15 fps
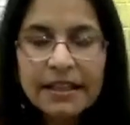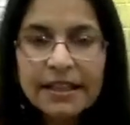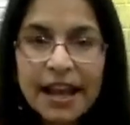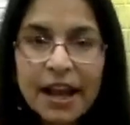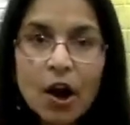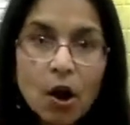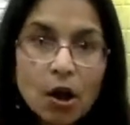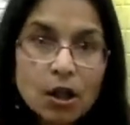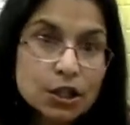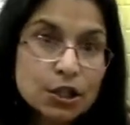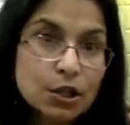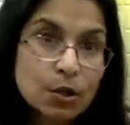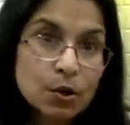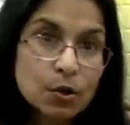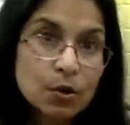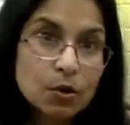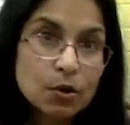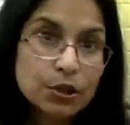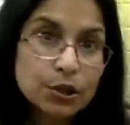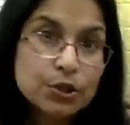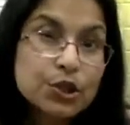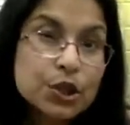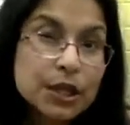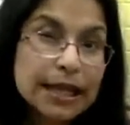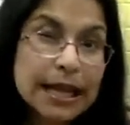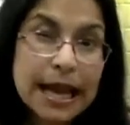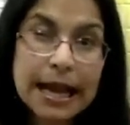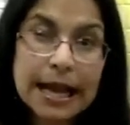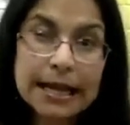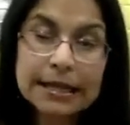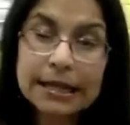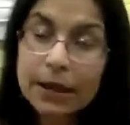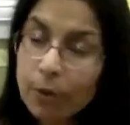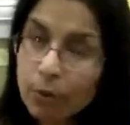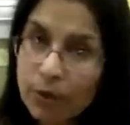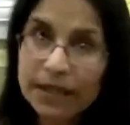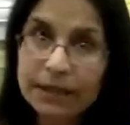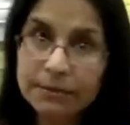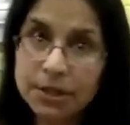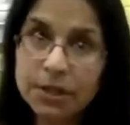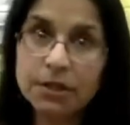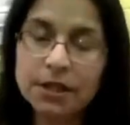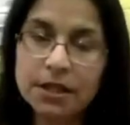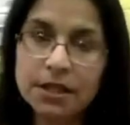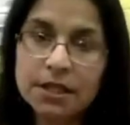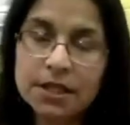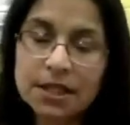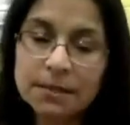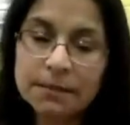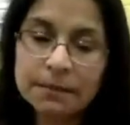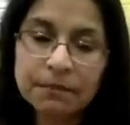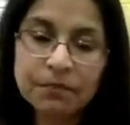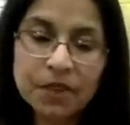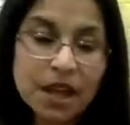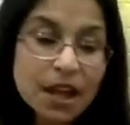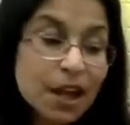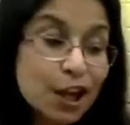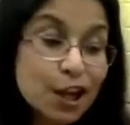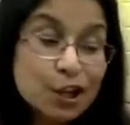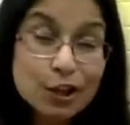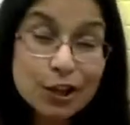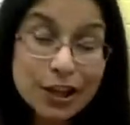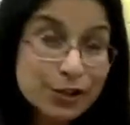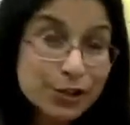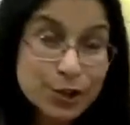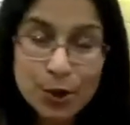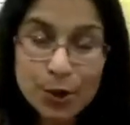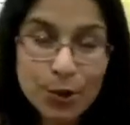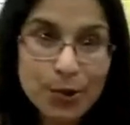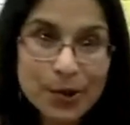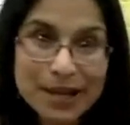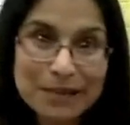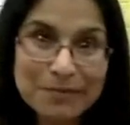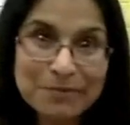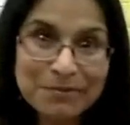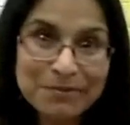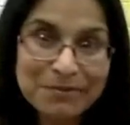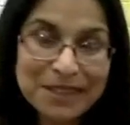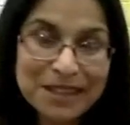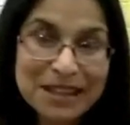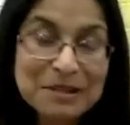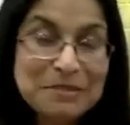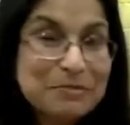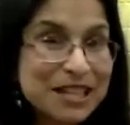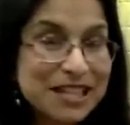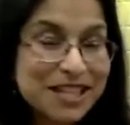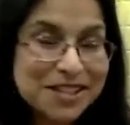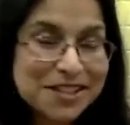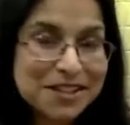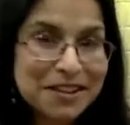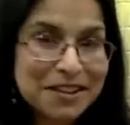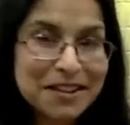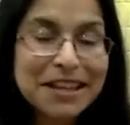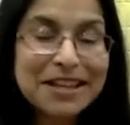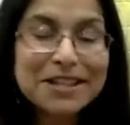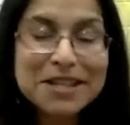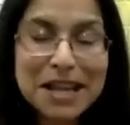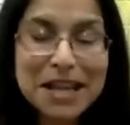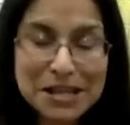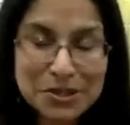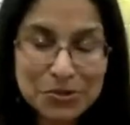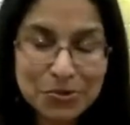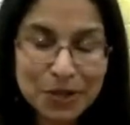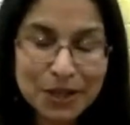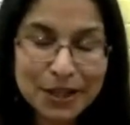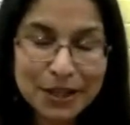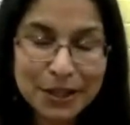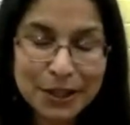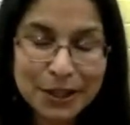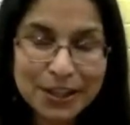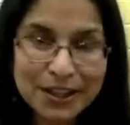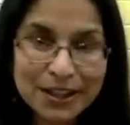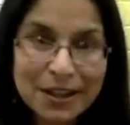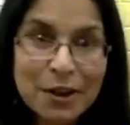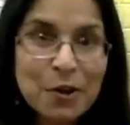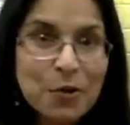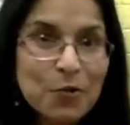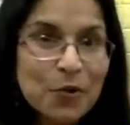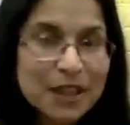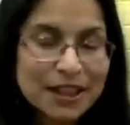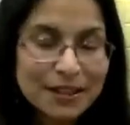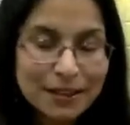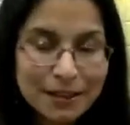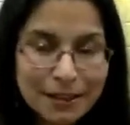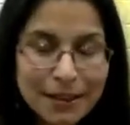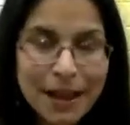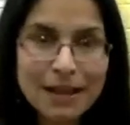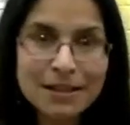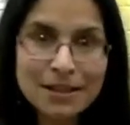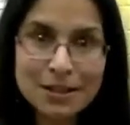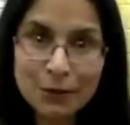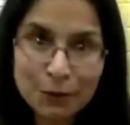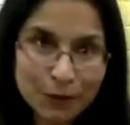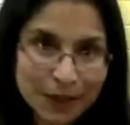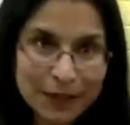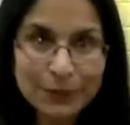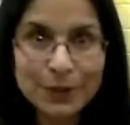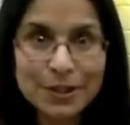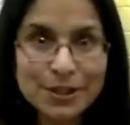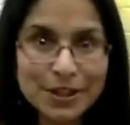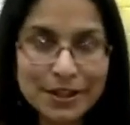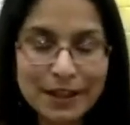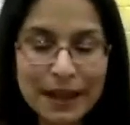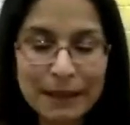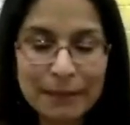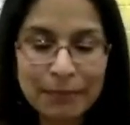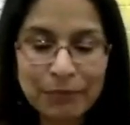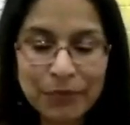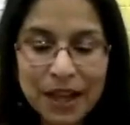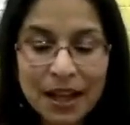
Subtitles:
They also usually add cream to this. So there's no cream, but still it tastes really good with lots of flavors in them.